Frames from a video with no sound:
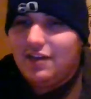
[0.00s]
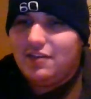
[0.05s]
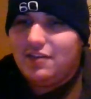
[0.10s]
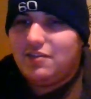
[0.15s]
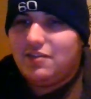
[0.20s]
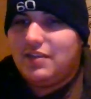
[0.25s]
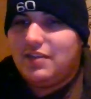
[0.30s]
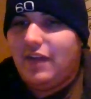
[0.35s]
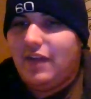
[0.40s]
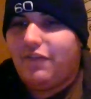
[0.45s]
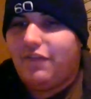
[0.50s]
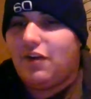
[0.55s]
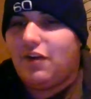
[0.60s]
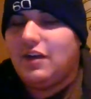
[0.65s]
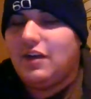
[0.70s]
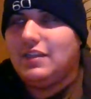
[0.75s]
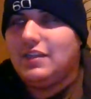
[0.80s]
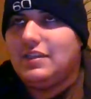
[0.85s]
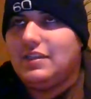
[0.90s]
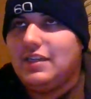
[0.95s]
So say, for
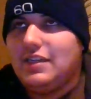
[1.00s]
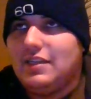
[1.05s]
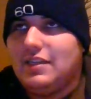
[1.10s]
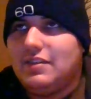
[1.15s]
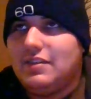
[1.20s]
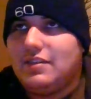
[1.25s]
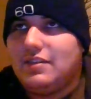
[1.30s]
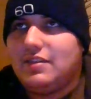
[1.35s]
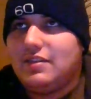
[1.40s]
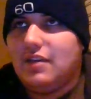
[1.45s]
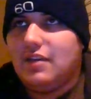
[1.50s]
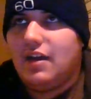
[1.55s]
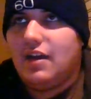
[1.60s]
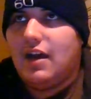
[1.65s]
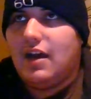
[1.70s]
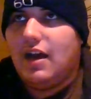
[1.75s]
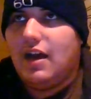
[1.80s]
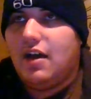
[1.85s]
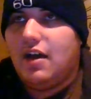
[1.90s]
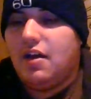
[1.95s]
instance,
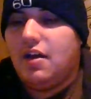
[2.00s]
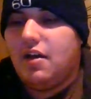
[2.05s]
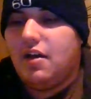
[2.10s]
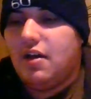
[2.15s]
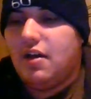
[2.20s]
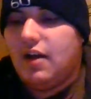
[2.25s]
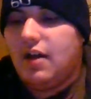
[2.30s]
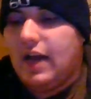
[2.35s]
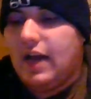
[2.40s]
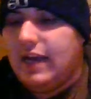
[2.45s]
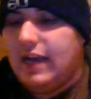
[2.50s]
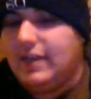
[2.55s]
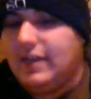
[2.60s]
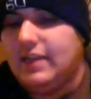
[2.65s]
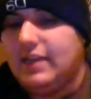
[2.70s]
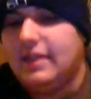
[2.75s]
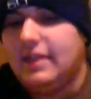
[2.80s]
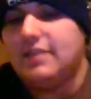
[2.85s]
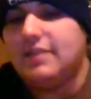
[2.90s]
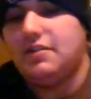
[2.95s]
I
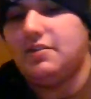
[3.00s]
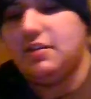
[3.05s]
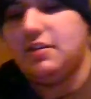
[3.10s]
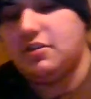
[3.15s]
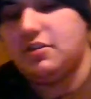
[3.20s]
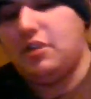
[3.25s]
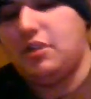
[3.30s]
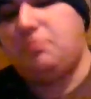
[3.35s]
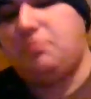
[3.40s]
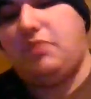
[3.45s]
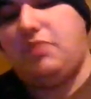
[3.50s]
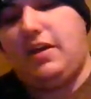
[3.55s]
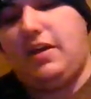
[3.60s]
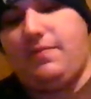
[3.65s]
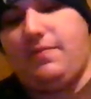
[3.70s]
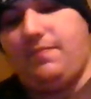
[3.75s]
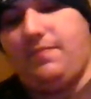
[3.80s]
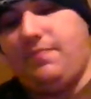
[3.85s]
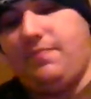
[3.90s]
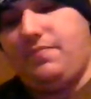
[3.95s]
did that. So here's a good play.
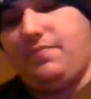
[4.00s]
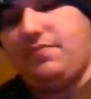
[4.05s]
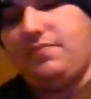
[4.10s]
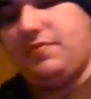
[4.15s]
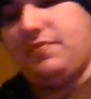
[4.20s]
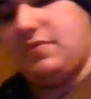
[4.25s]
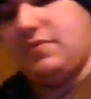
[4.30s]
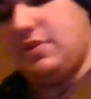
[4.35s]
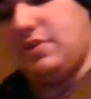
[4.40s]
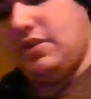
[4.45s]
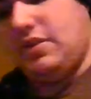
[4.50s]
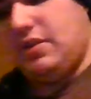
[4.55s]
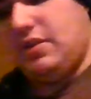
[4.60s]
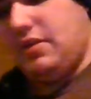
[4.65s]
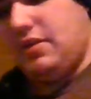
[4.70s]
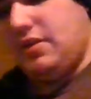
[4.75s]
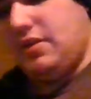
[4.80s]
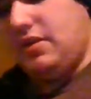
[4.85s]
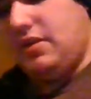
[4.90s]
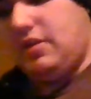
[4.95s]

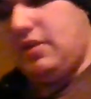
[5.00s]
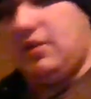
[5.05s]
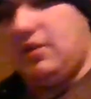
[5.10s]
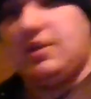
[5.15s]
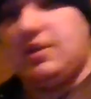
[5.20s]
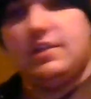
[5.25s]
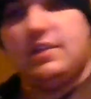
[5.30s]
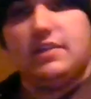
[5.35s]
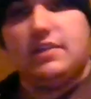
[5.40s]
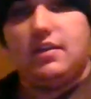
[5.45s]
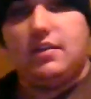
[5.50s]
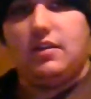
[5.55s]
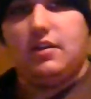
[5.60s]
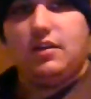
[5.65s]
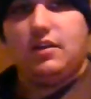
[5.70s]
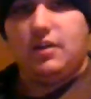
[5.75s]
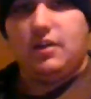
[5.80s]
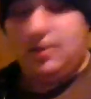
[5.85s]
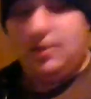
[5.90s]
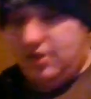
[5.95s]
Here's
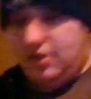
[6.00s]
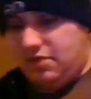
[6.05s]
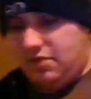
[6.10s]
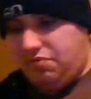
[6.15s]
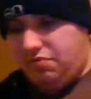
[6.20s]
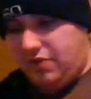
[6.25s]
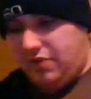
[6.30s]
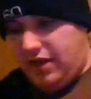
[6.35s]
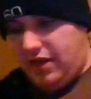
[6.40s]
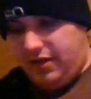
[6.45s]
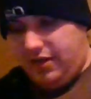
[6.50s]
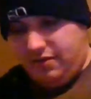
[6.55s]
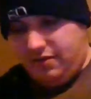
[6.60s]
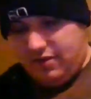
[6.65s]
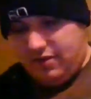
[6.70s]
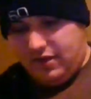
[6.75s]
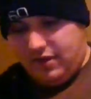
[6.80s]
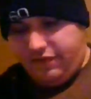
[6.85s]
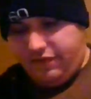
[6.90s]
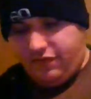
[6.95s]
a good play
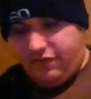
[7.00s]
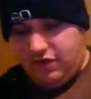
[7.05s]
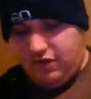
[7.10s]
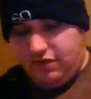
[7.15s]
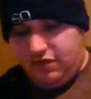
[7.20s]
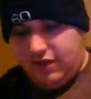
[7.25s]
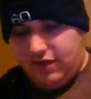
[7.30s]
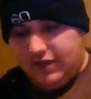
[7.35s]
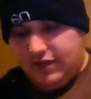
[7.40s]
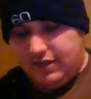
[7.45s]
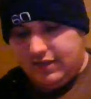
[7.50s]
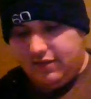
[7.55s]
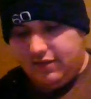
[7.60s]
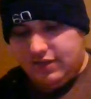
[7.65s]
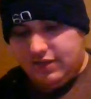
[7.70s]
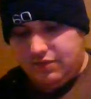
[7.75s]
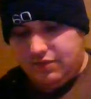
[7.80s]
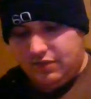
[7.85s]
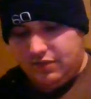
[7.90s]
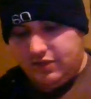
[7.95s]
for you guys.
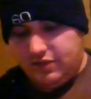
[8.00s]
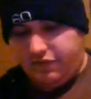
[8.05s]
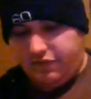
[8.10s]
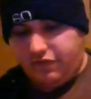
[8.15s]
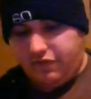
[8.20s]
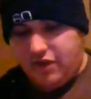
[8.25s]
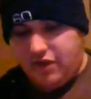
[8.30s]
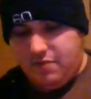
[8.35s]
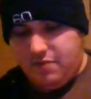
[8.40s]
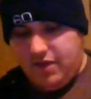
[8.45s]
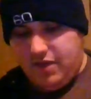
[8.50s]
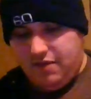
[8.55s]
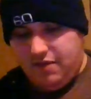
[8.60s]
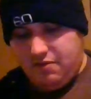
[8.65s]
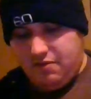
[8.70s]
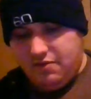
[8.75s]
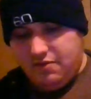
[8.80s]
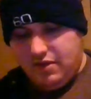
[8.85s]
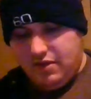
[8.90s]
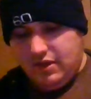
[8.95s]
This one's a
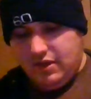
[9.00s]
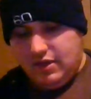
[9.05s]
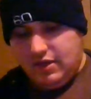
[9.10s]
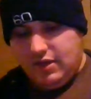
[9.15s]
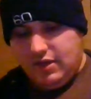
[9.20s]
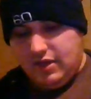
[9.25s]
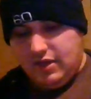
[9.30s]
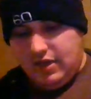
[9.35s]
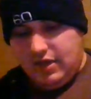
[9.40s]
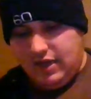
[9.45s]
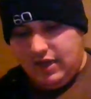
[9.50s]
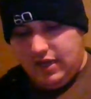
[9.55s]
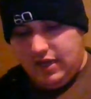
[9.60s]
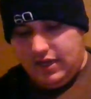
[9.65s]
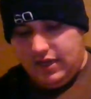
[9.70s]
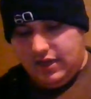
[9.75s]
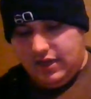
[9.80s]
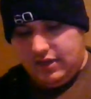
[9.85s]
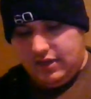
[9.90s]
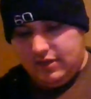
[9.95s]
freebie,
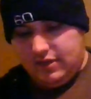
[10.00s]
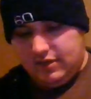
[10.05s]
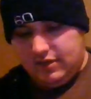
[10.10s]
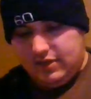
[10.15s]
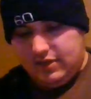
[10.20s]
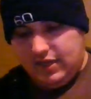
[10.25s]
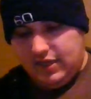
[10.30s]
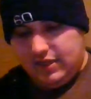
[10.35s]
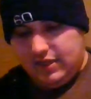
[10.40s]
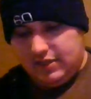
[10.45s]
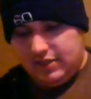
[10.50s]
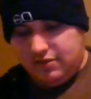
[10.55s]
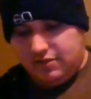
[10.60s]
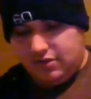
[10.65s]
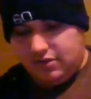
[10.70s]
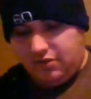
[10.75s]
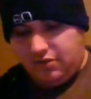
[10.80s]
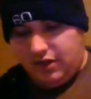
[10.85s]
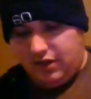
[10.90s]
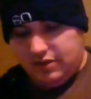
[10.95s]
and take this with
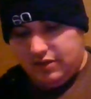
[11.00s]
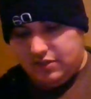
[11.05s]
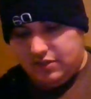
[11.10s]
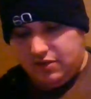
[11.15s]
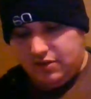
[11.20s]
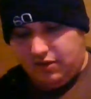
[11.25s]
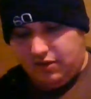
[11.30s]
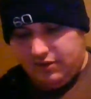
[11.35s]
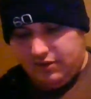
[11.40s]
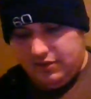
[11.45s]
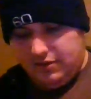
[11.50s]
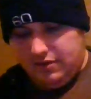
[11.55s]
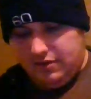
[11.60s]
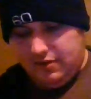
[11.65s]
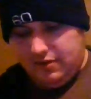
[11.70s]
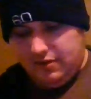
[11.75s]
a grain of salt.